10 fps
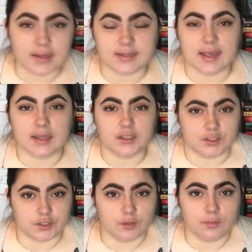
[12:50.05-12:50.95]
exactly
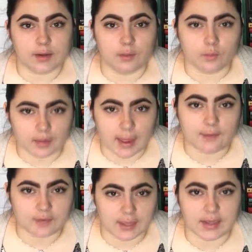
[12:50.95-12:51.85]
soon, but I will
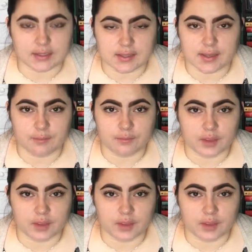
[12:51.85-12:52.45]
have to get to them.